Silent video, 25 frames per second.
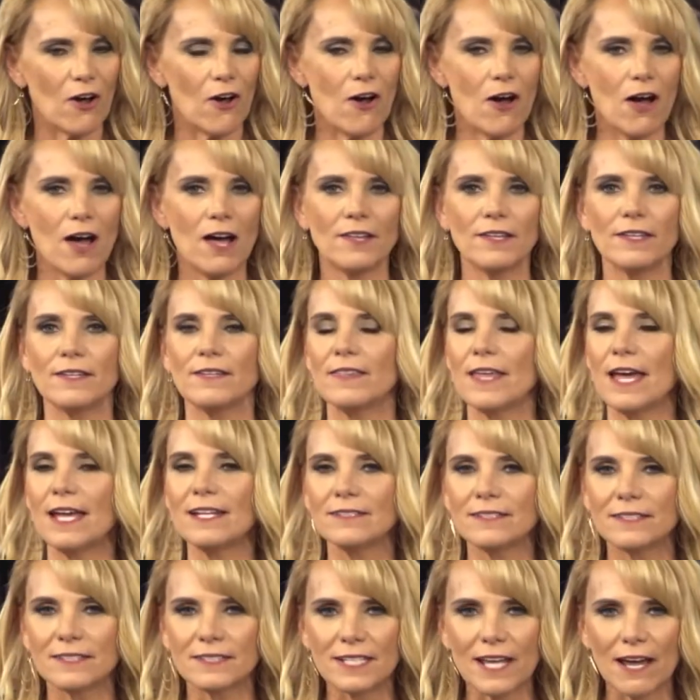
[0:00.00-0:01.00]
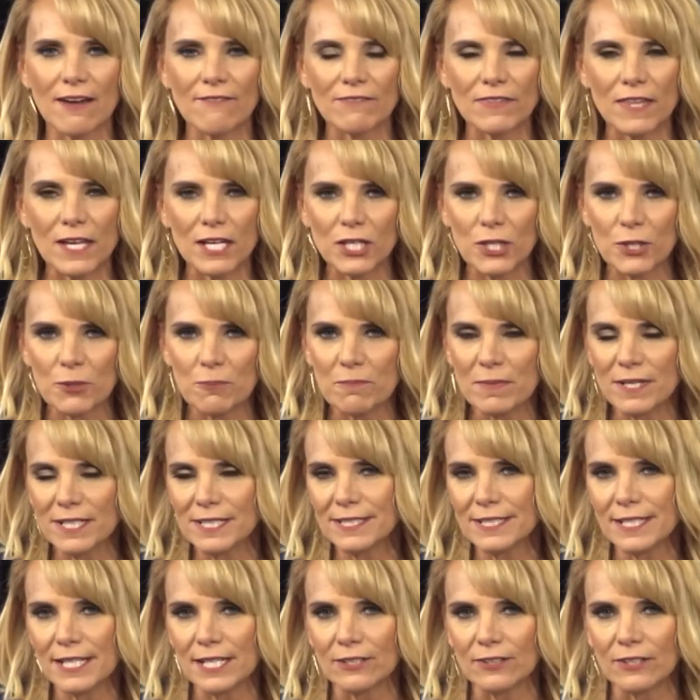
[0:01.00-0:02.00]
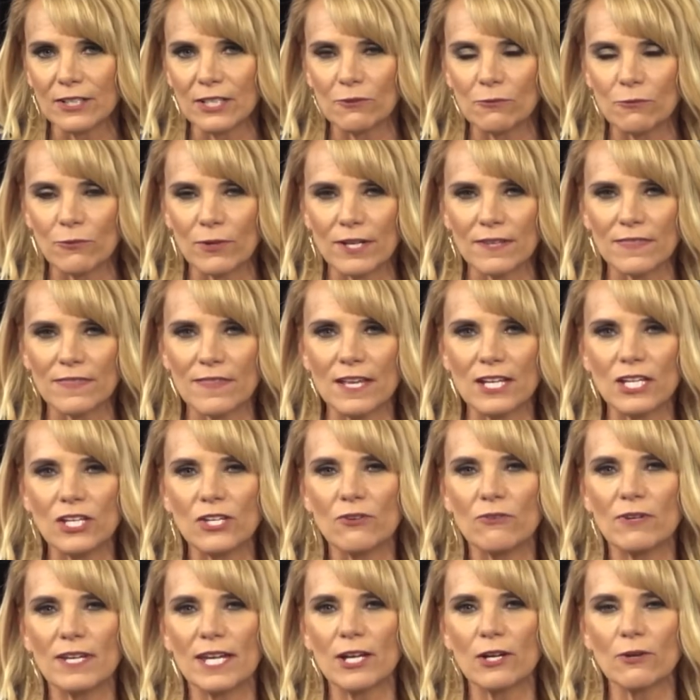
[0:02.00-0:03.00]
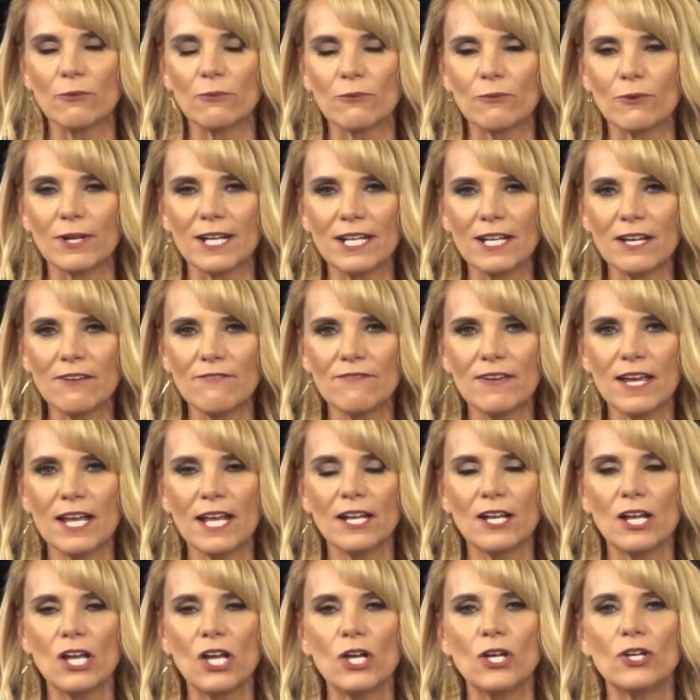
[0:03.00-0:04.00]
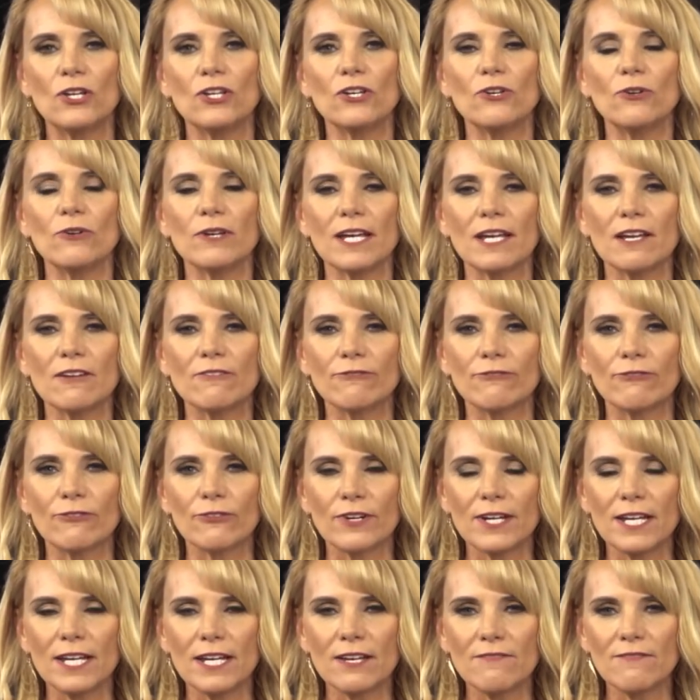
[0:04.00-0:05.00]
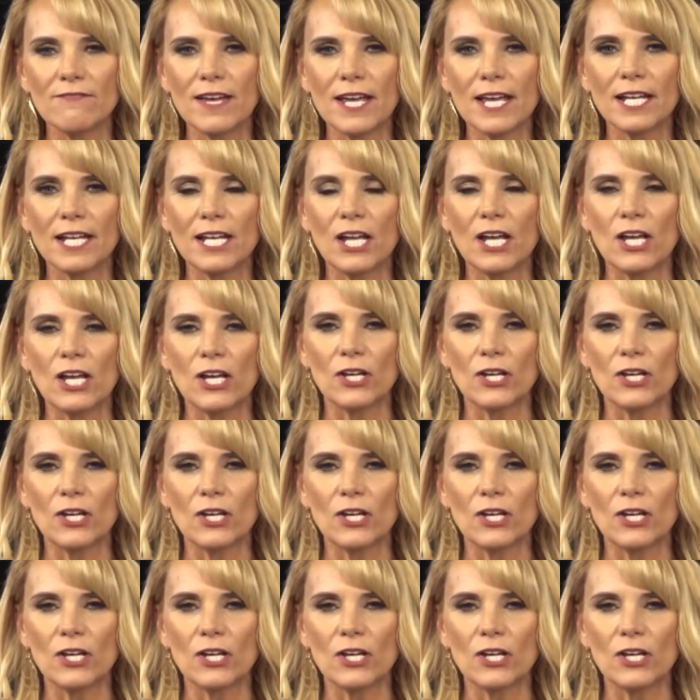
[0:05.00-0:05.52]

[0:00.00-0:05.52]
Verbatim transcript: all of that stuff that you've been dealing with, that you get rid of it, you get free of it,